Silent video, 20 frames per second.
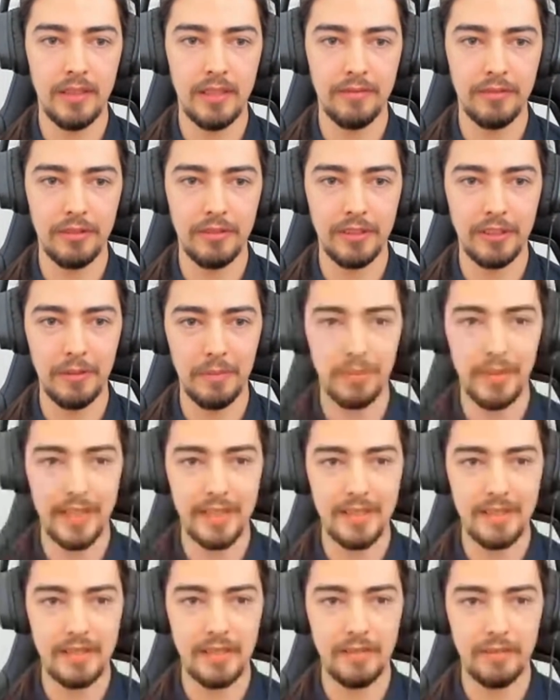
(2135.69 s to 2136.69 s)
given the
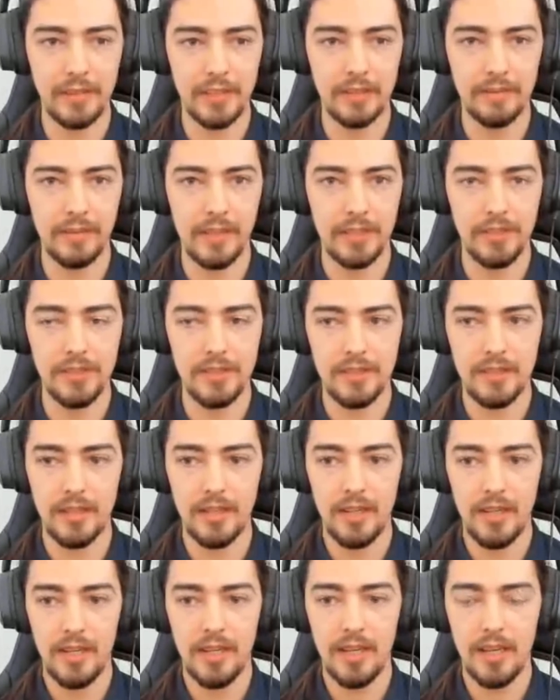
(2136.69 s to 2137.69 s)
complexity of League of Legends,
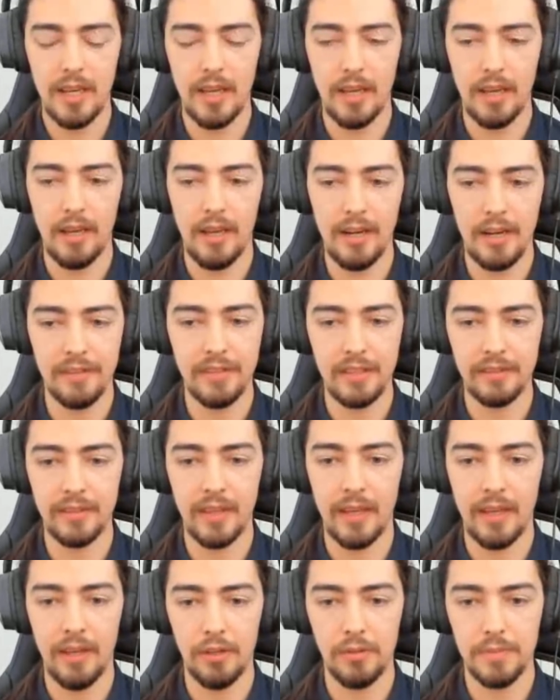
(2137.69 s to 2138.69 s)
and I think
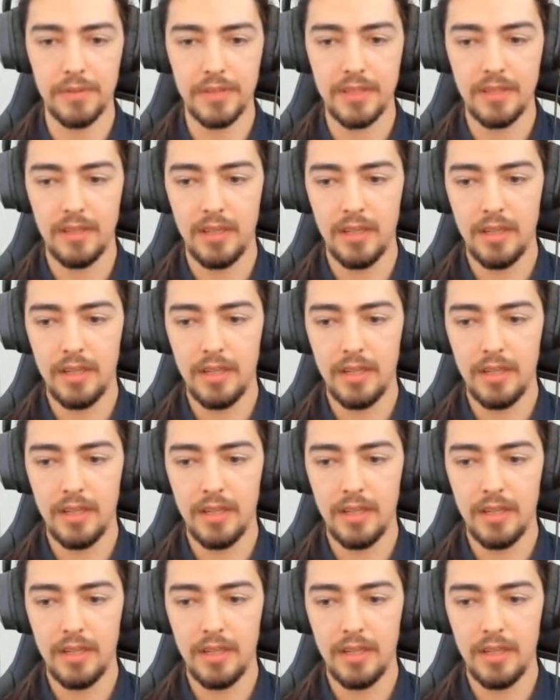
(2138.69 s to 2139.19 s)
that helps.